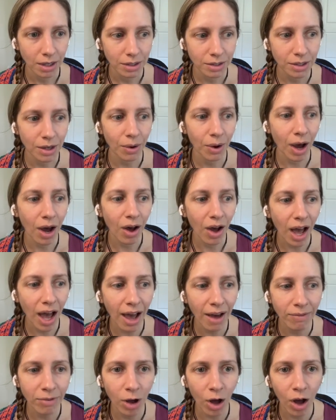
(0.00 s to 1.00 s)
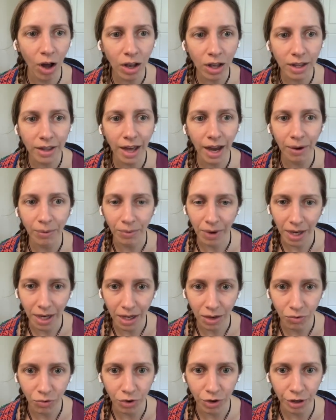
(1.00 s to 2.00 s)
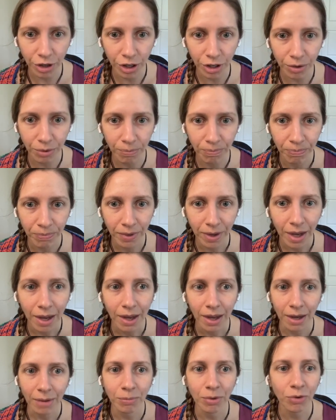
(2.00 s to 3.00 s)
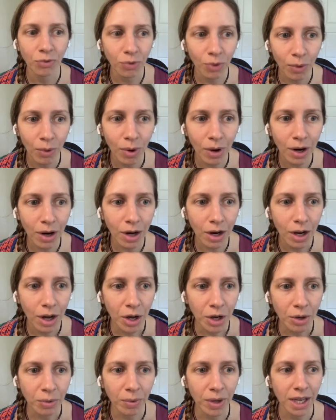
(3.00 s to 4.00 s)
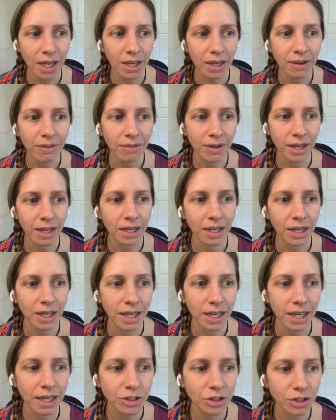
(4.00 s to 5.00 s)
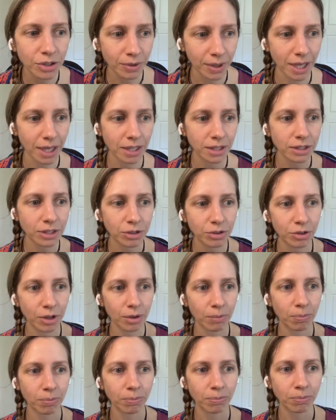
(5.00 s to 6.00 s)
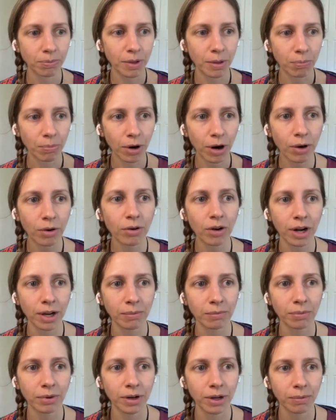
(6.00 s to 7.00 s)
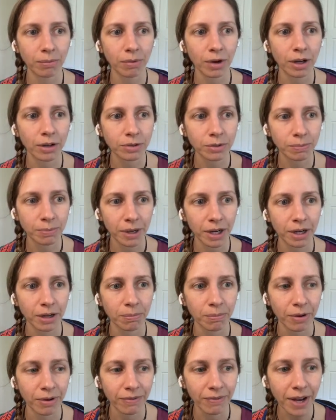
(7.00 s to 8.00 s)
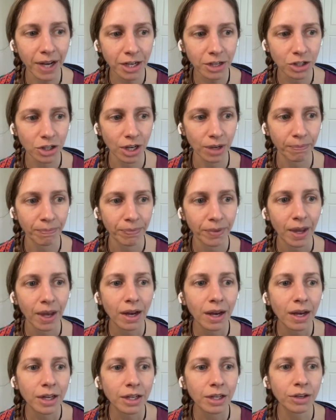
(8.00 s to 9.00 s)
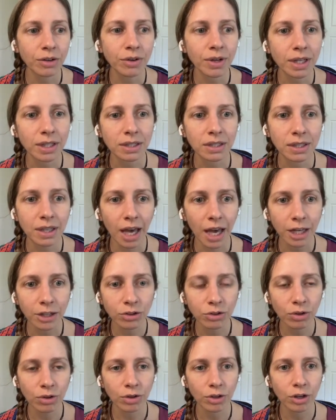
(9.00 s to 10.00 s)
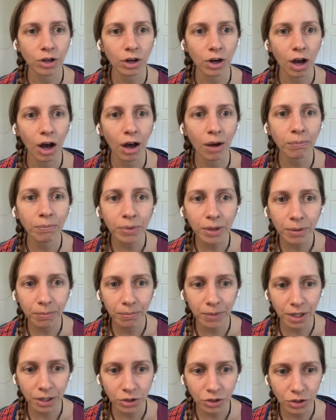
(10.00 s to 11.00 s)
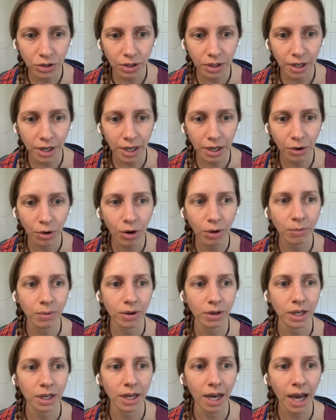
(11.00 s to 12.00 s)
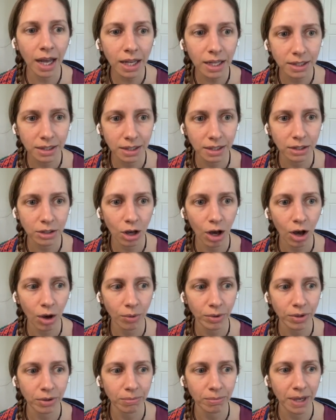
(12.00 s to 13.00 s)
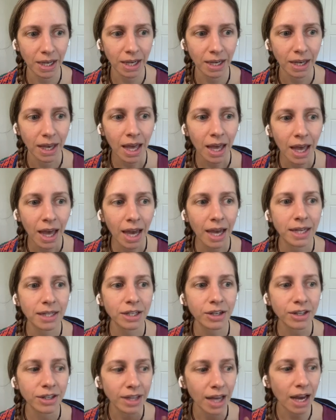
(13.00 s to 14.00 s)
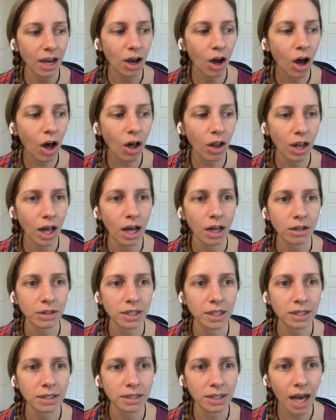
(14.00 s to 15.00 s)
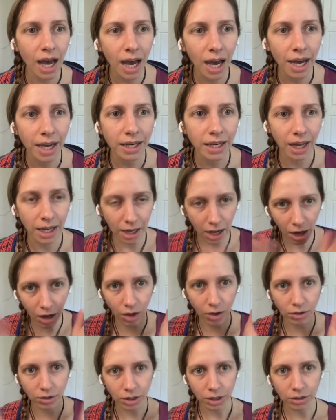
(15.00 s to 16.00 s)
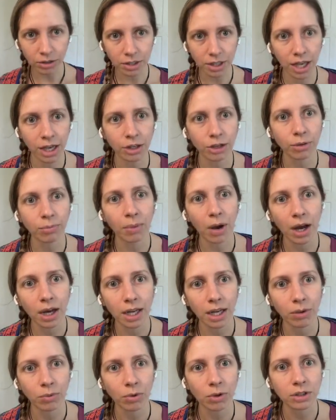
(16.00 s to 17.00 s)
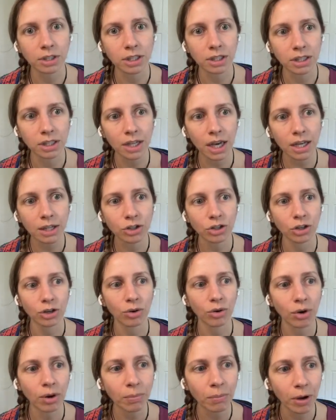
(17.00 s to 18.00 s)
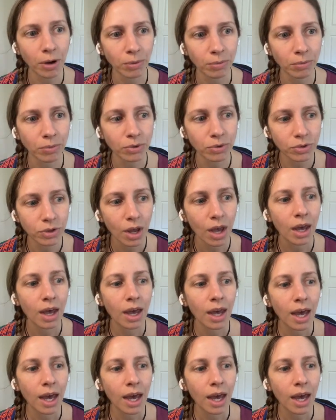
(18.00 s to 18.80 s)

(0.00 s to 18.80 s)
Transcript: So I'll have all of that ready for you. And before we even get you into the program Primrose Period Perfection, you can schedule your complimentary hormone analysis call with me. And during that call, I'll decide, I'll scan your body and we'll discuss your hormones.